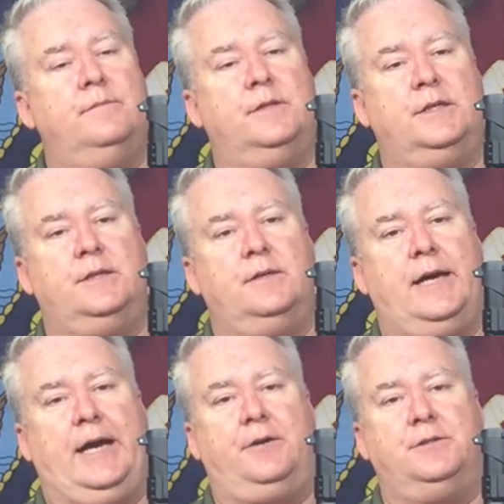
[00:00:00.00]
The
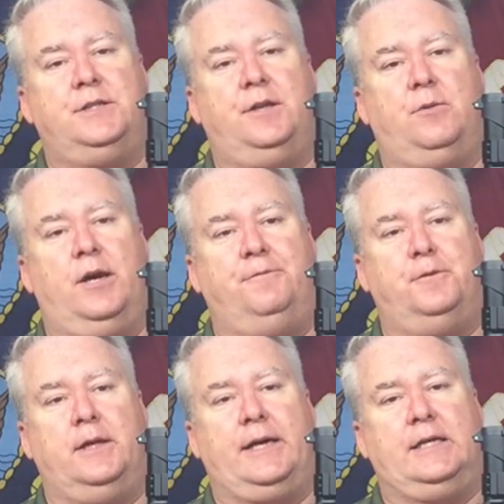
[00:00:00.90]
accuracy of the
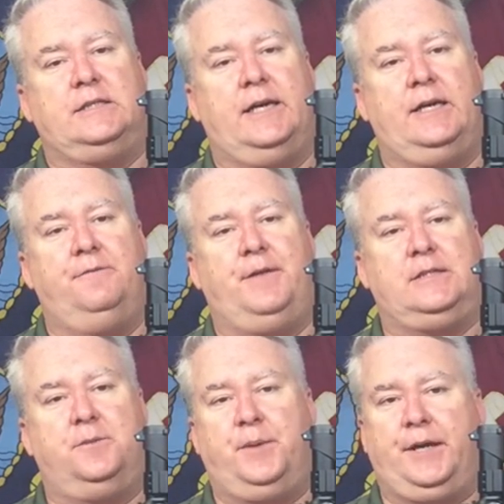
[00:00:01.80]
rifle, like I said, if
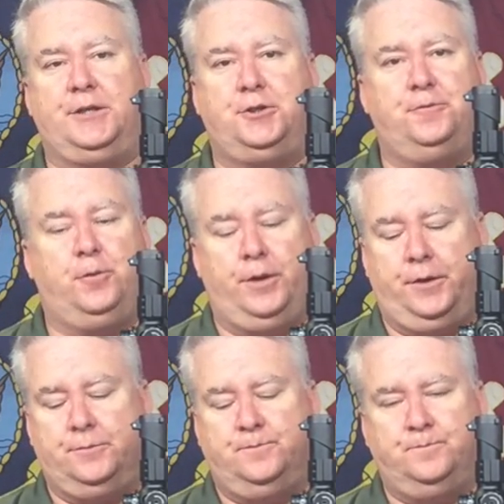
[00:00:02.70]
that's a big issue for
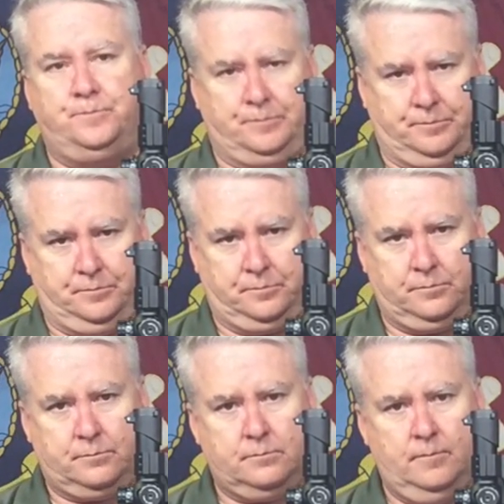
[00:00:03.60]
you,
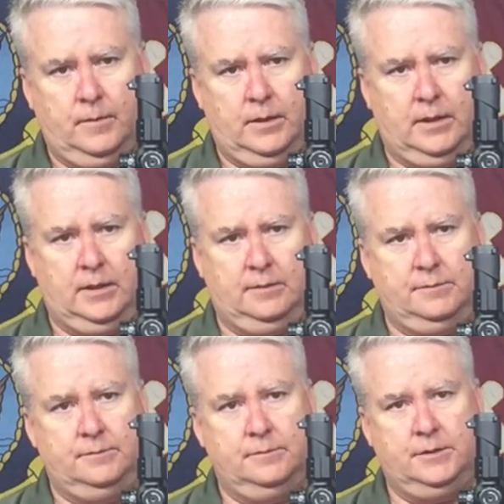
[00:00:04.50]

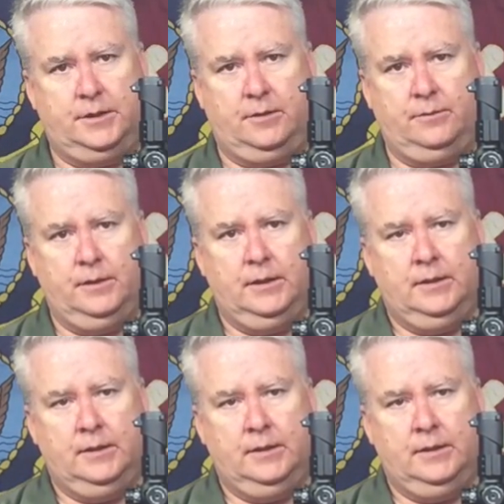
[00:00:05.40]
you know,